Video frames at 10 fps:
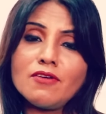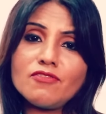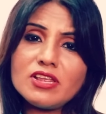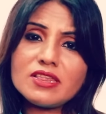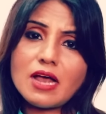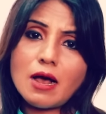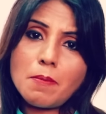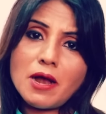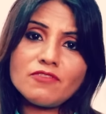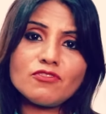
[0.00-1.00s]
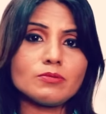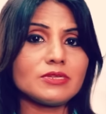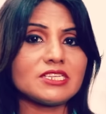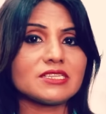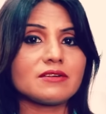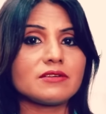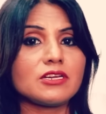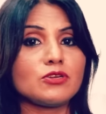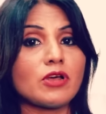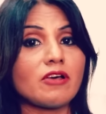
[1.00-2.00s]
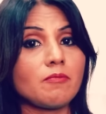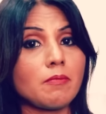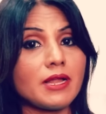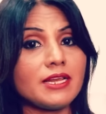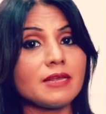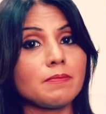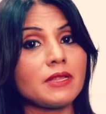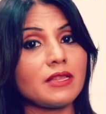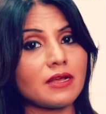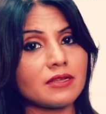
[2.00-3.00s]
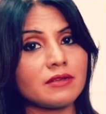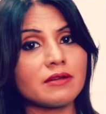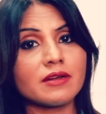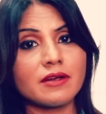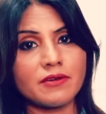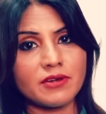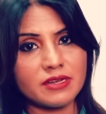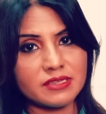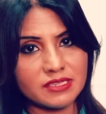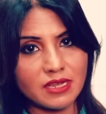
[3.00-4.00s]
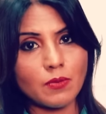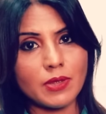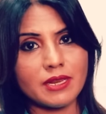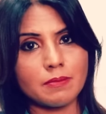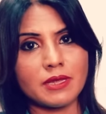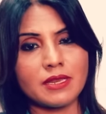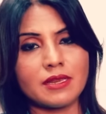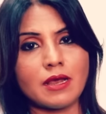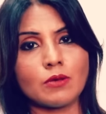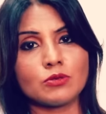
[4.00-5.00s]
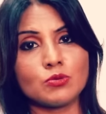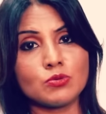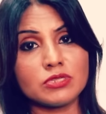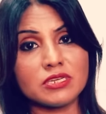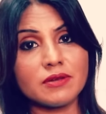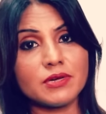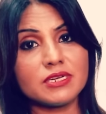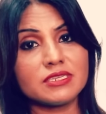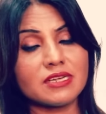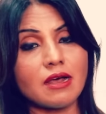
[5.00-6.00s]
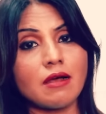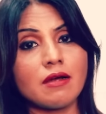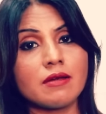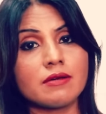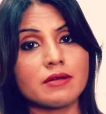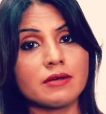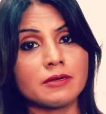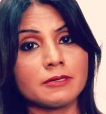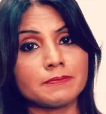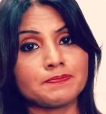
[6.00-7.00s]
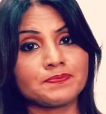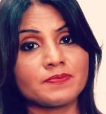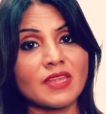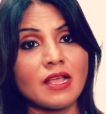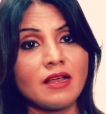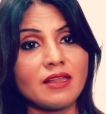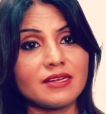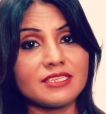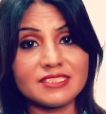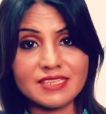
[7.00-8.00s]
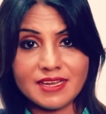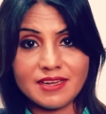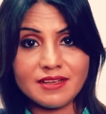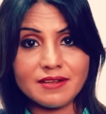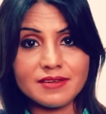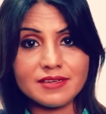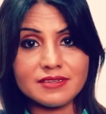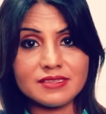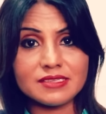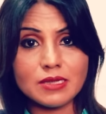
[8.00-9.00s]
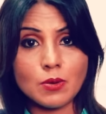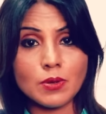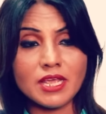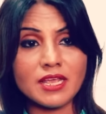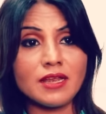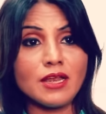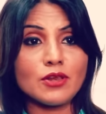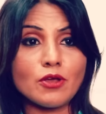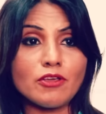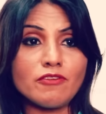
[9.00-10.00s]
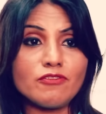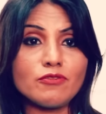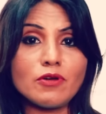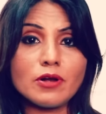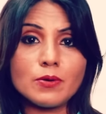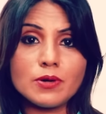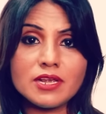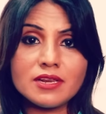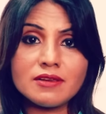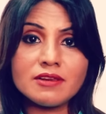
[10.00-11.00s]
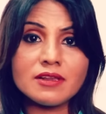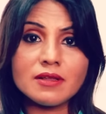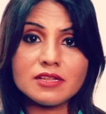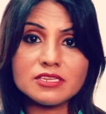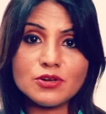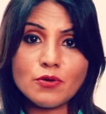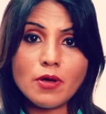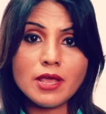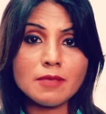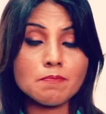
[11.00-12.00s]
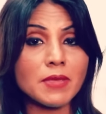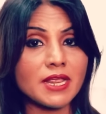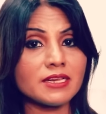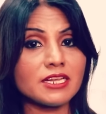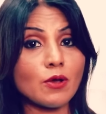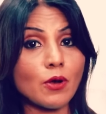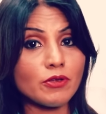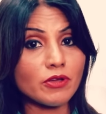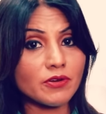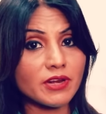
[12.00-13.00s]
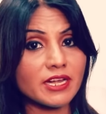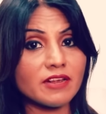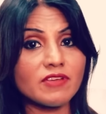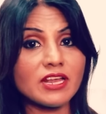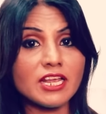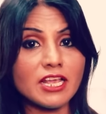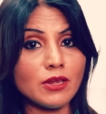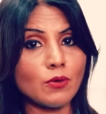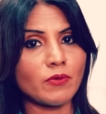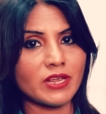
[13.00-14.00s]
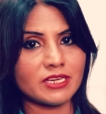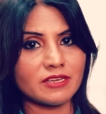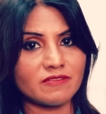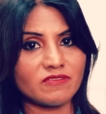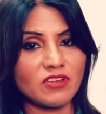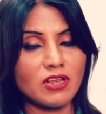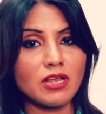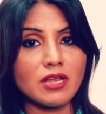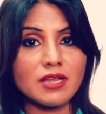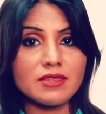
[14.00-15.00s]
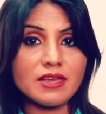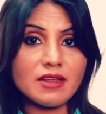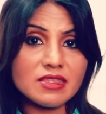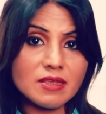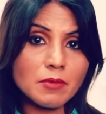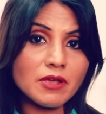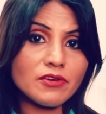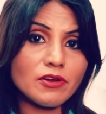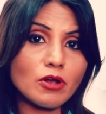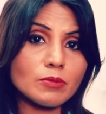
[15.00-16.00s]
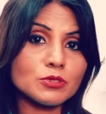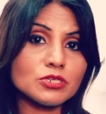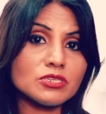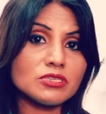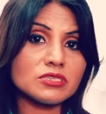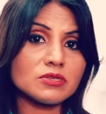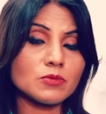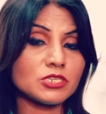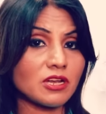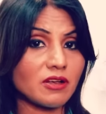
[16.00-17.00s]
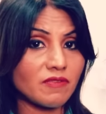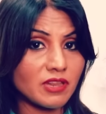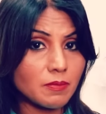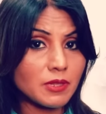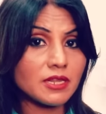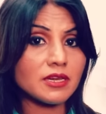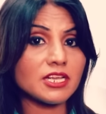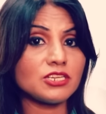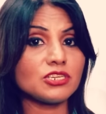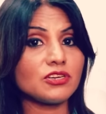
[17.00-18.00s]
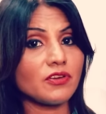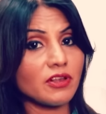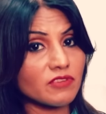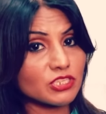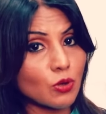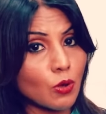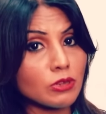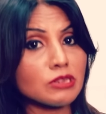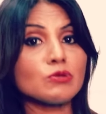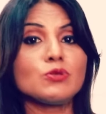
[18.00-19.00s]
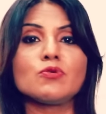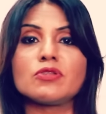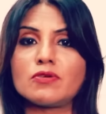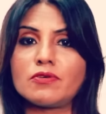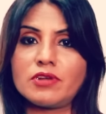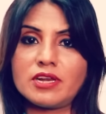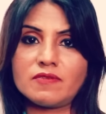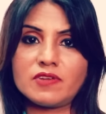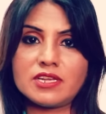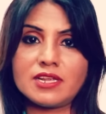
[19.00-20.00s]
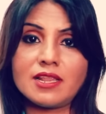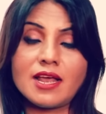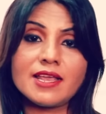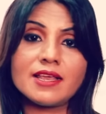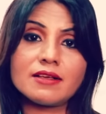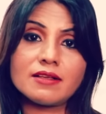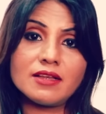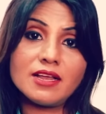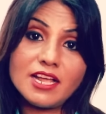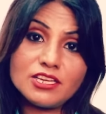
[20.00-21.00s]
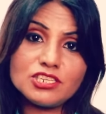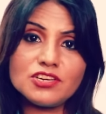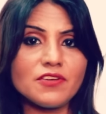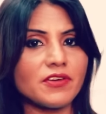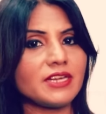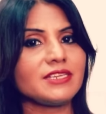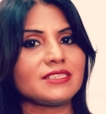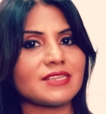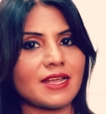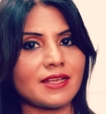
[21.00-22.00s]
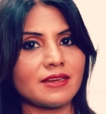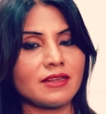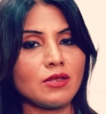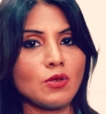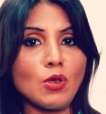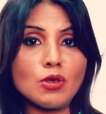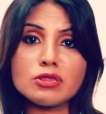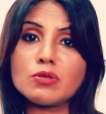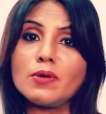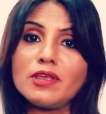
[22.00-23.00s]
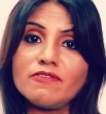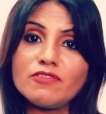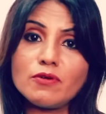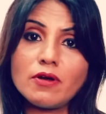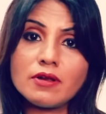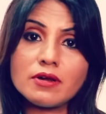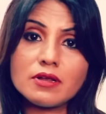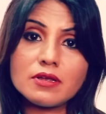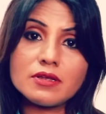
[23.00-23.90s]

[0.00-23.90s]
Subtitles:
Friends, apart from these careers, you have multiple other careers available. Now, those careers are designing careers. Okay. Now, if you are good in drawing, painting, or you're creative and innovative, there are some career options which are available in engineering which also use your creativity, like engineering design. So if you are